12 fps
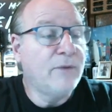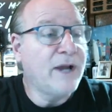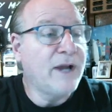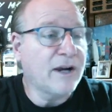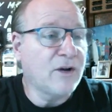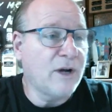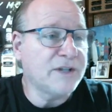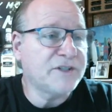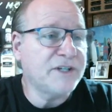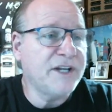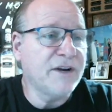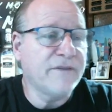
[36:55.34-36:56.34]
We got a
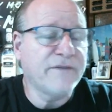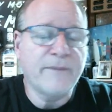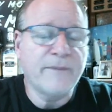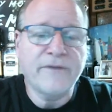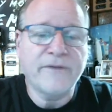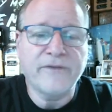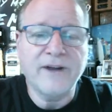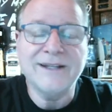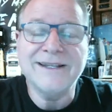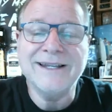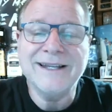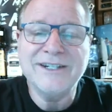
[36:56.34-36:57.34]
question here from my
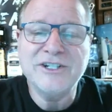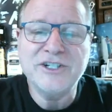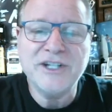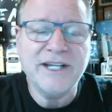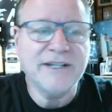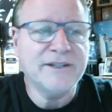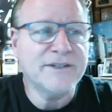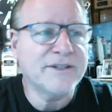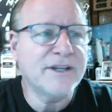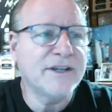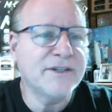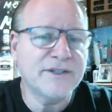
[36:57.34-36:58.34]
friend
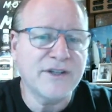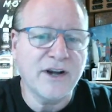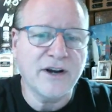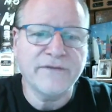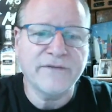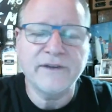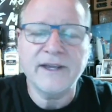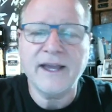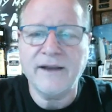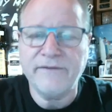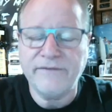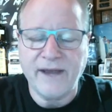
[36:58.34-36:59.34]
Chin's Surf
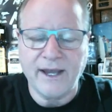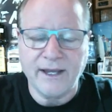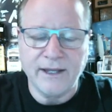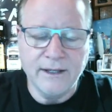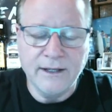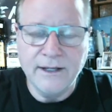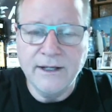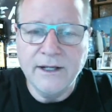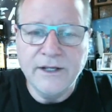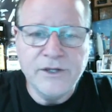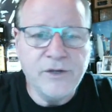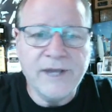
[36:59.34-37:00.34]
Cafe.
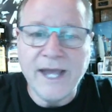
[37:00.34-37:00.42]
You